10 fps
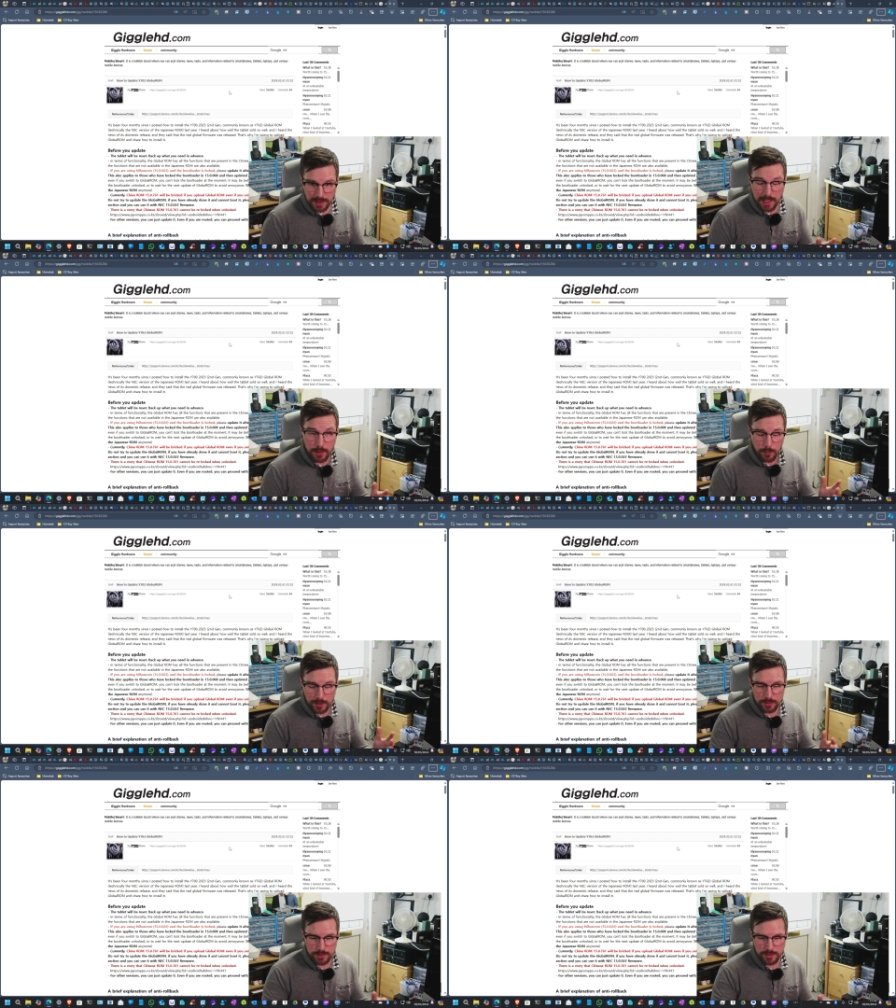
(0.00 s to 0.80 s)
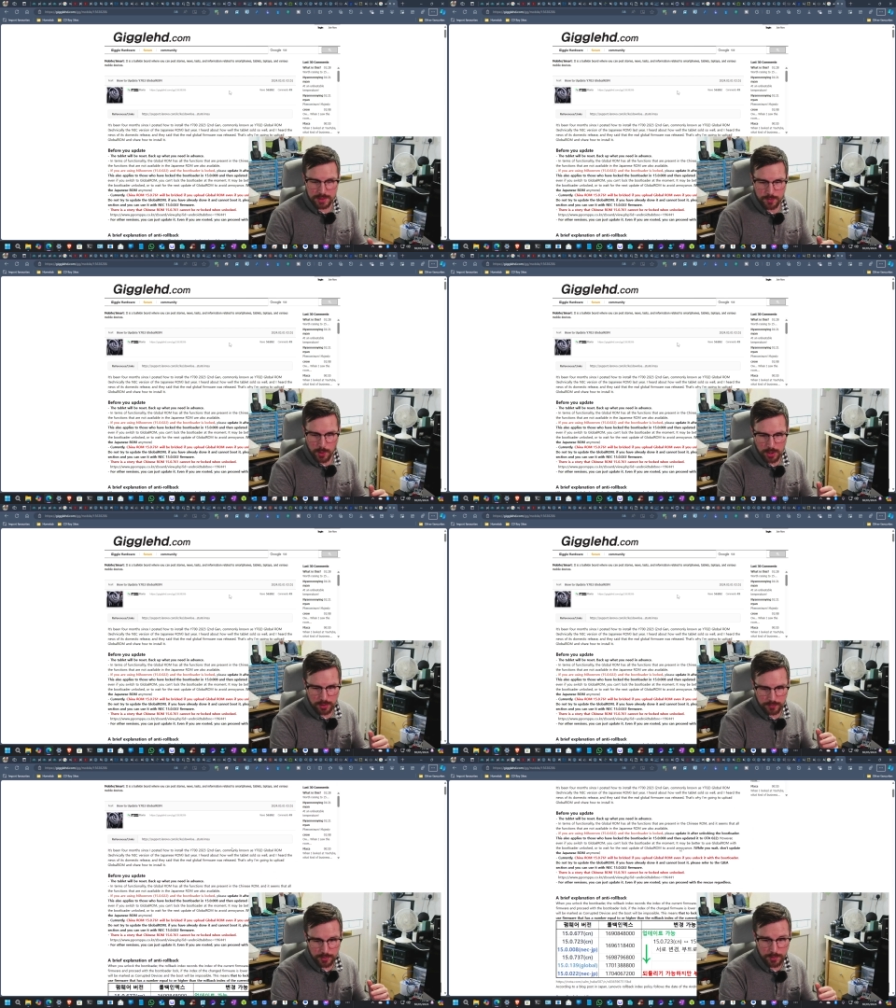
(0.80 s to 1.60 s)
I will do this
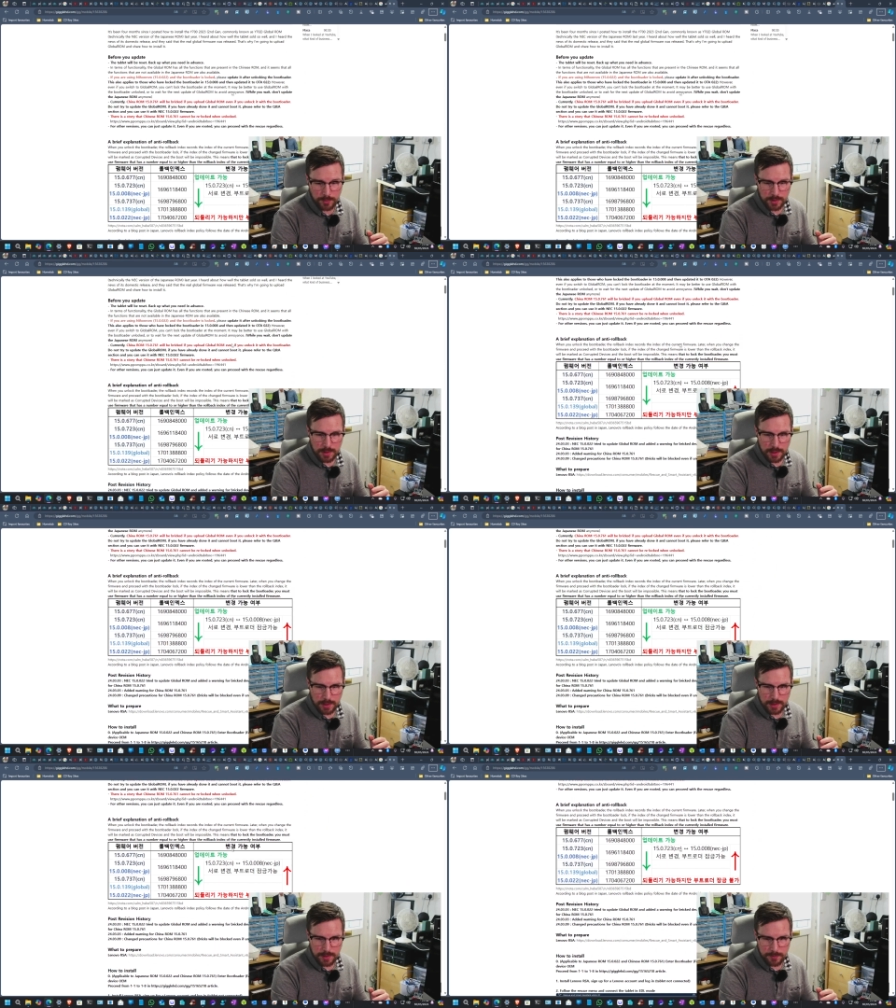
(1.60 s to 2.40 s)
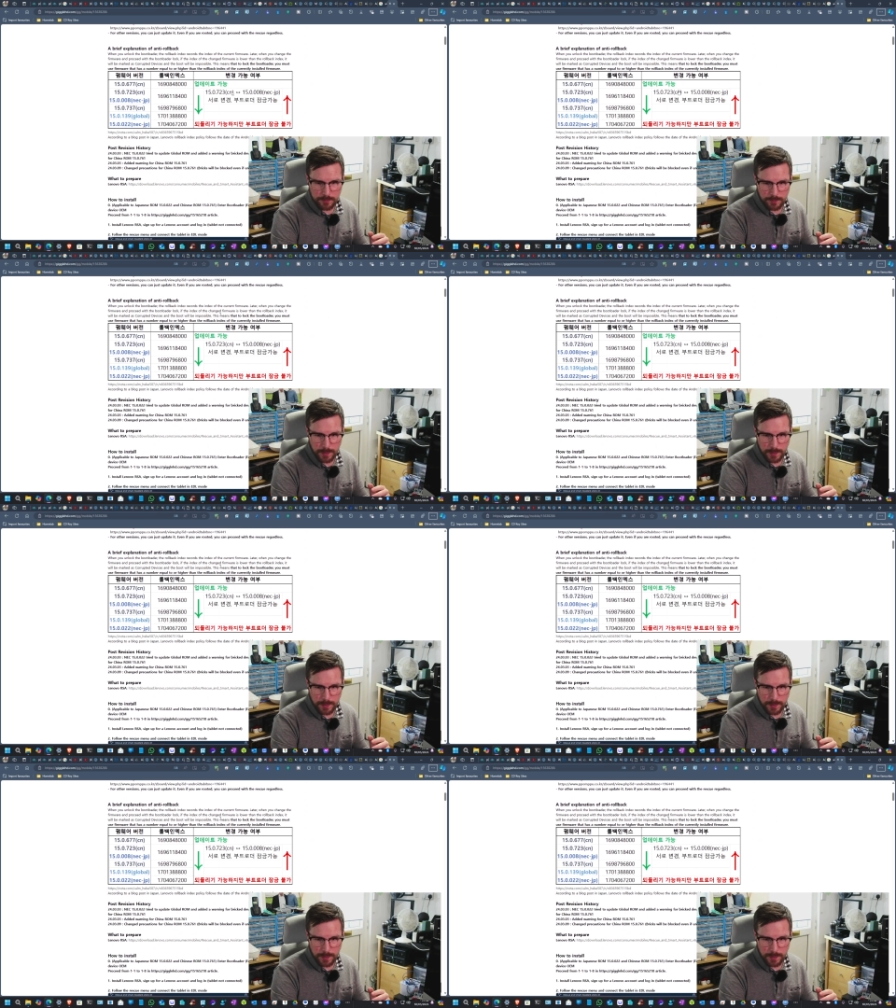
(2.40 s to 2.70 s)
walkthrough. Um,